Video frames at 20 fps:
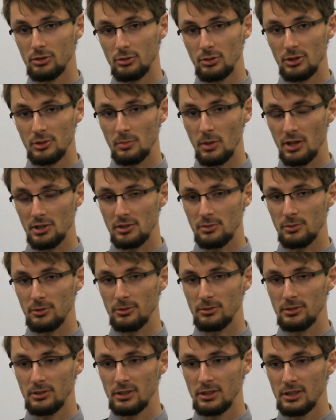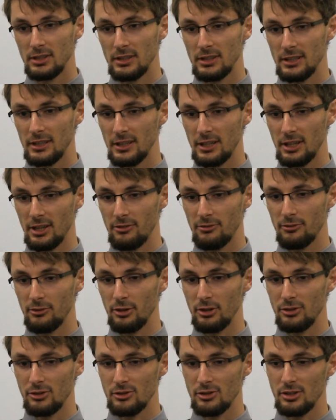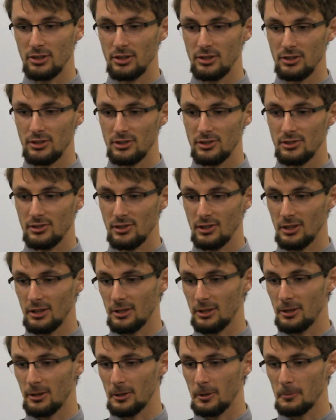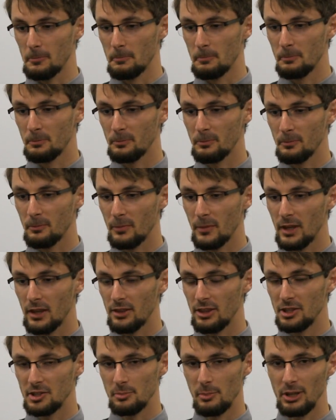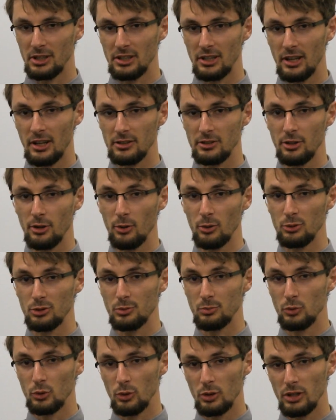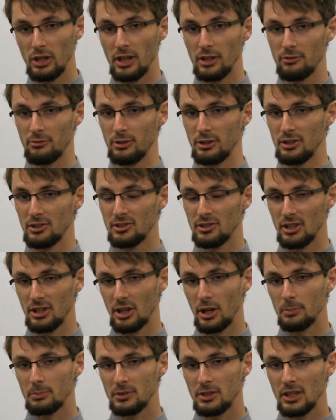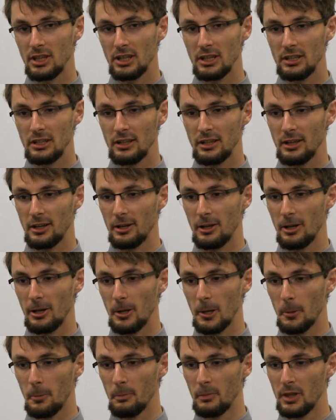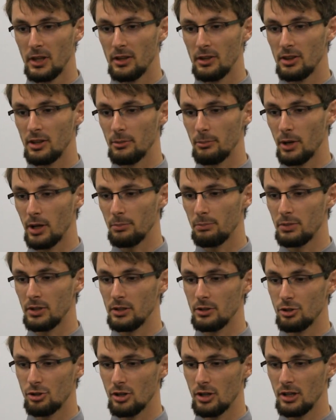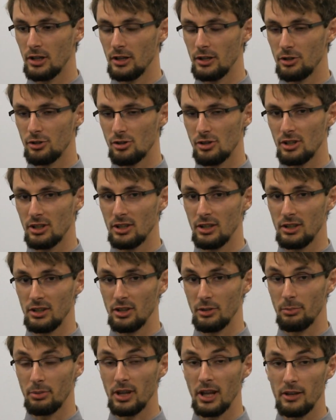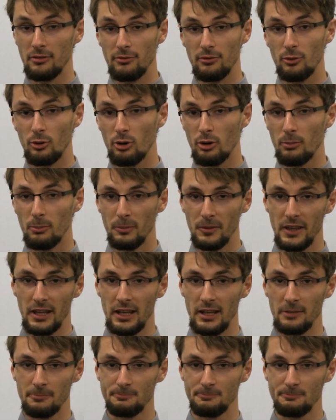as possible. For instance, things might not go smoothly on releasing an update. There might be a change in the platform that